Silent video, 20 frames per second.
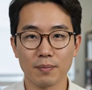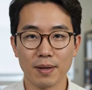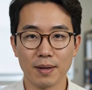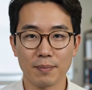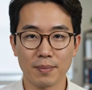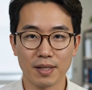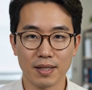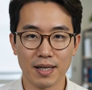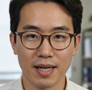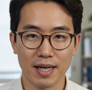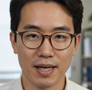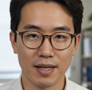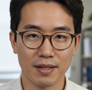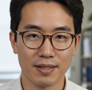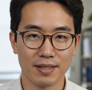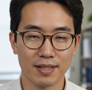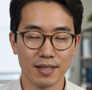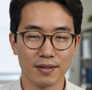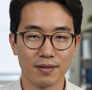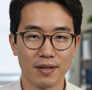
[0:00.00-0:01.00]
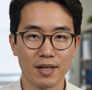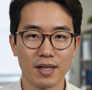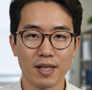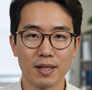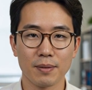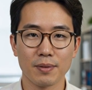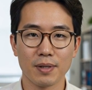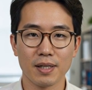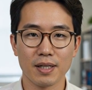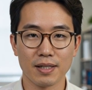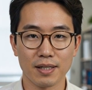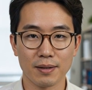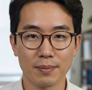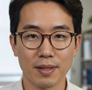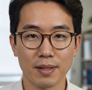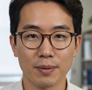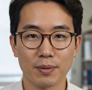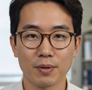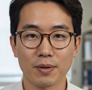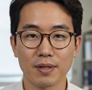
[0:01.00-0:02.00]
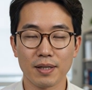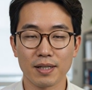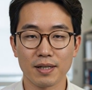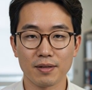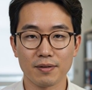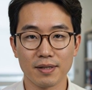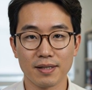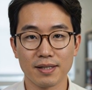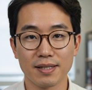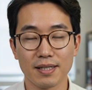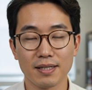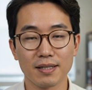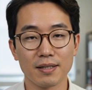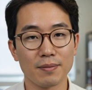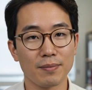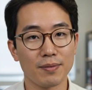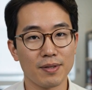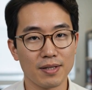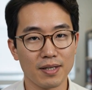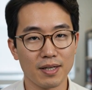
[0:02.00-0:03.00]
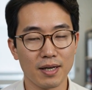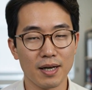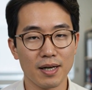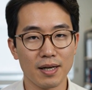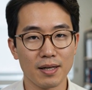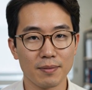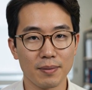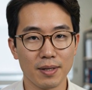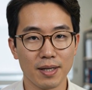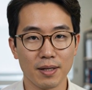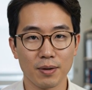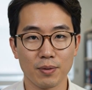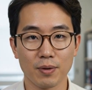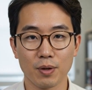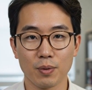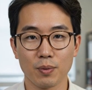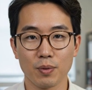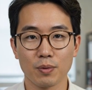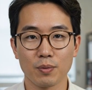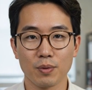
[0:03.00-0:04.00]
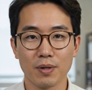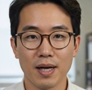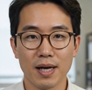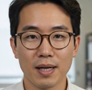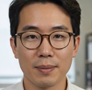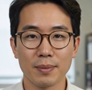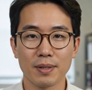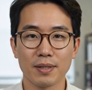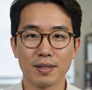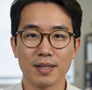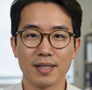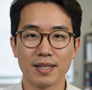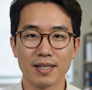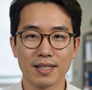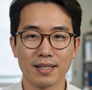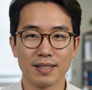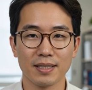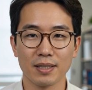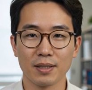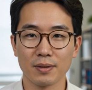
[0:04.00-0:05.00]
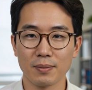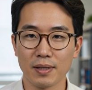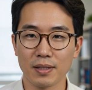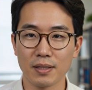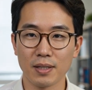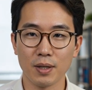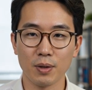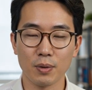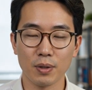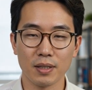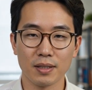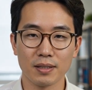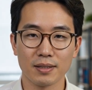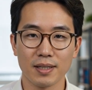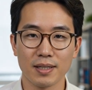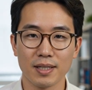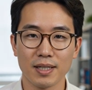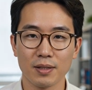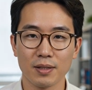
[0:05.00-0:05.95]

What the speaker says: memory layouts that vary unpredictably between different systems, making real-world reliability considerably lower than a